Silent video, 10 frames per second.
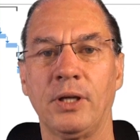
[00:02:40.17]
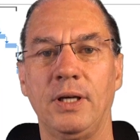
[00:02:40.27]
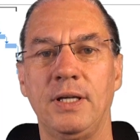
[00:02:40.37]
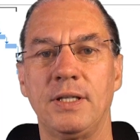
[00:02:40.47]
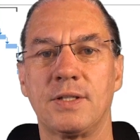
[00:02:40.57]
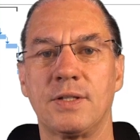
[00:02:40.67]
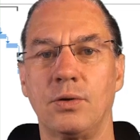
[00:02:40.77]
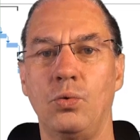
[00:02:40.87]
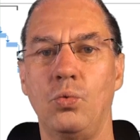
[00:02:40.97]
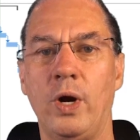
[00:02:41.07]
It's
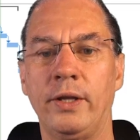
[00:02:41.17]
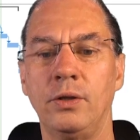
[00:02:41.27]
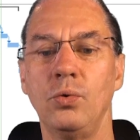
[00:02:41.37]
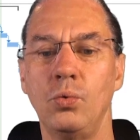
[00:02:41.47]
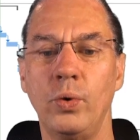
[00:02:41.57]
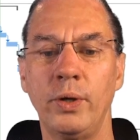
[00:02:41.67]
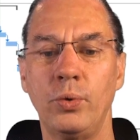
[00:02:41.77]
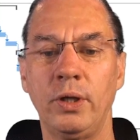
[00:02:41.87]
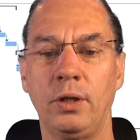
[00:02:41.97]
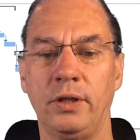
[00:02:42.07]
when we
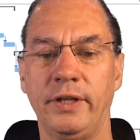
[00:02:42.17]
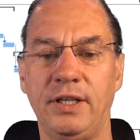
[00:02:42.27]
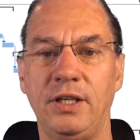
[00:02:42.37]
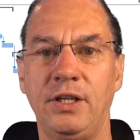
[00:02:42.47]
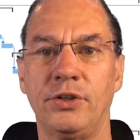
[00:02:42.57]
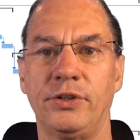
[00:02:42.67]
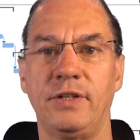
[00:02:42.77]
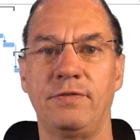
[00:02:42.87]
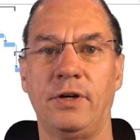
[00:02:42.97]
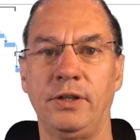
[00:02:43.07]
will here
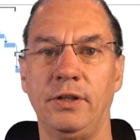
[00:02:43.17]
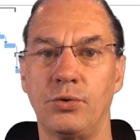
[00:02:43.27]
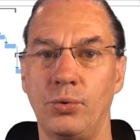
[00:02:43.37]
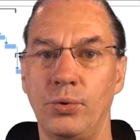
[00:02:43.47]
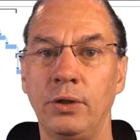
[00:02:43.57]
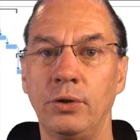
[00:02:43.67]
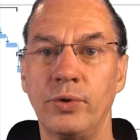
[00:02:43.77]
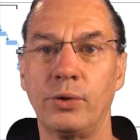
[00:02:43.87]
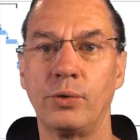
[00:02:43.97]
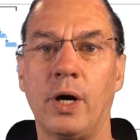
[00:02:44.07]
define the real
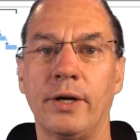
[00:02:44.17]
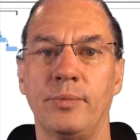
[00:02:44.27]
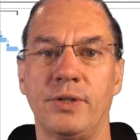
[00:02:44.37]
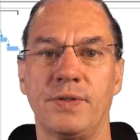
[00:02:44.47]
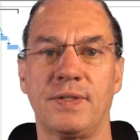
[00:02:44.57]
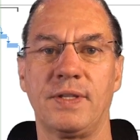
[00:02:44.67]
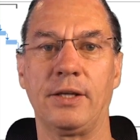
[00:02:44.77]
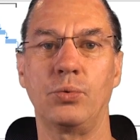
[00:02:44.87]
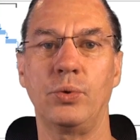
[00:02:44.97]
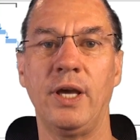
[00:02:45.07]
requirements that
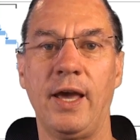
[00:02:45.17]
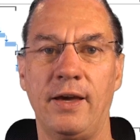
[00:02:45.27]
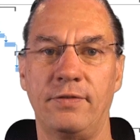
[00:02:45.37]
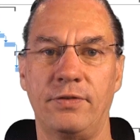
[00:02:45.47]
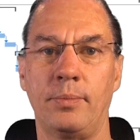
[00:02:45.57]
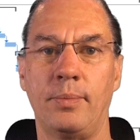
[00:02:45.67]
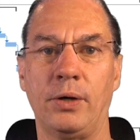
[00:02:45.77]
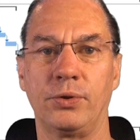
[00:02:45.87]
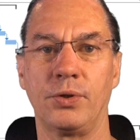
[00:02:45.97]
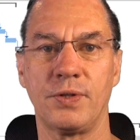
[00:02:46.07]
we have
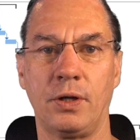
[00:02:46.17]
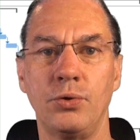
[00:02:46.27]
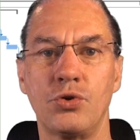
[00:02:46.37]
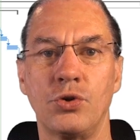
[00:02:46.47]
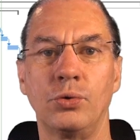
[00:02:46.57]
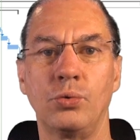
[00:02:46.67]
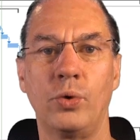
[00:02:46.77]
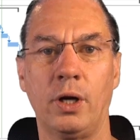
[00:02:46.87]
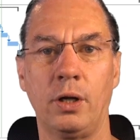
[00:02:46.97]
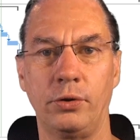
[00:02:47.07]
about the solution we
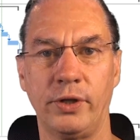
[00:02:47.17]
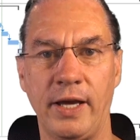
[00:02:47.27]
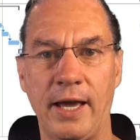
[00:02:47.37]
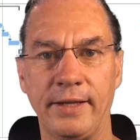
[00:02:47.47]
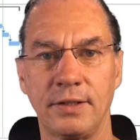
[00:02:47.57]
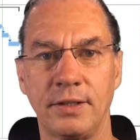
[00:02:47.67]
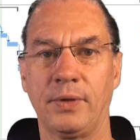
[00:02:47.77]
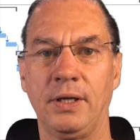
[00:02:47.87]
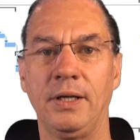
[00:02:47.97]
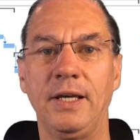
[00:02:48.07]
are looking at.
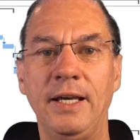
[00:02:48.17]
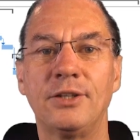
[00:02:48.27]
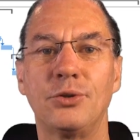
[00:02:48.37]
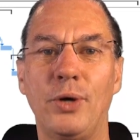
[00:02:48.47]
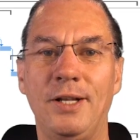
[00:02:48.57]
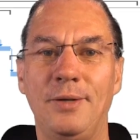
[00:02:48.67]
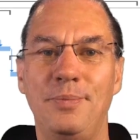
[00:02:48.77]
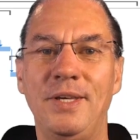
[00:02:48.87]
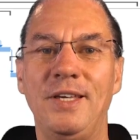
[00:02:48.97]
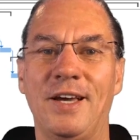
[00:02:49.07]
It will
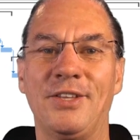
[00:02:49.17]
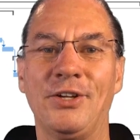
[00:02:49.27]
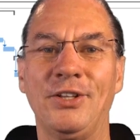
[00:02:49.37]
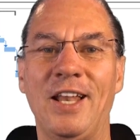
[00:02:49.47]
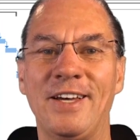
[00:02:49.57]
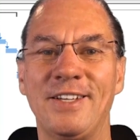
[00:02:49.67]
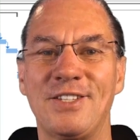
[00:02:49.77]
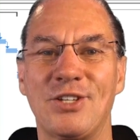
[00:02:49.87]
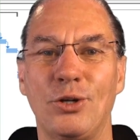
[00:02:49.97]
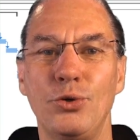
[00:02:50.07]
be an online
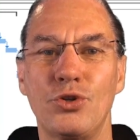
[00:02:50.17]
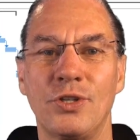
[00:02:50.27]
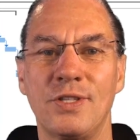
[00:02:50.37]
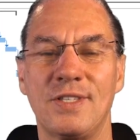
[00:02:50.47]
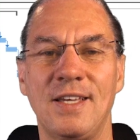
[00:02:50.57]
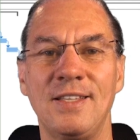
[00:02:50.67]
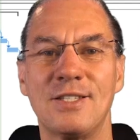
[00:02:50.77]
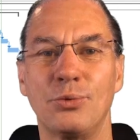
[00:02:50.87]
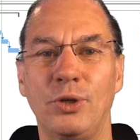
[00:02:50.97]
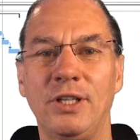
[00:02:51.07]
solution since
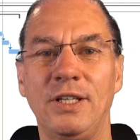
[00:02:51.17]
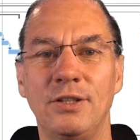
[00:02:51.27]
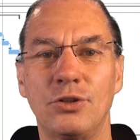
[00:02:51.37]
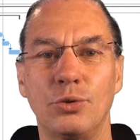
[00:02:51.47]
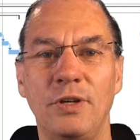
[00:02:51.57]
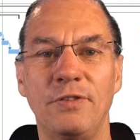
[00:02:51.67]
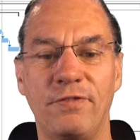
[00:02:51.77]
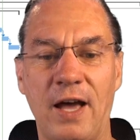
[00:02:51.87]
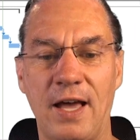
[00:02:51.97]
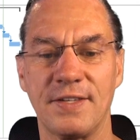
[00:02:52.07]
we need to be
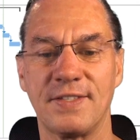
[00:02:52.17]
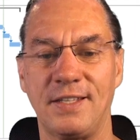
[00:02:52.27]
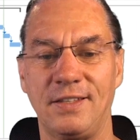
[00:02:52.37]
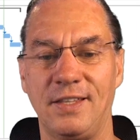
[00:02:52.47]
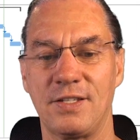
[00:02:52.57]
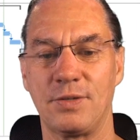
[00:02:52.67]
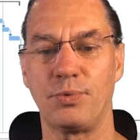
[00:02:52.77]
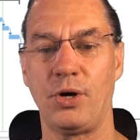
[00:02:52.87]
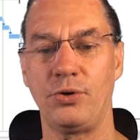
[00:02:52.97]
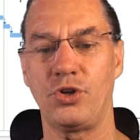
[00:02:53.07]
fast in this
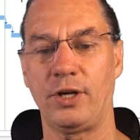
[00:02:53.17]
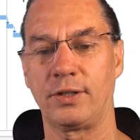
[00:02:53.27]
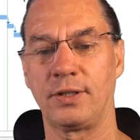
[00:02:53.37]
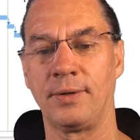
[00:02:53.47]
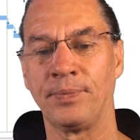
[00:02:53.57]
project.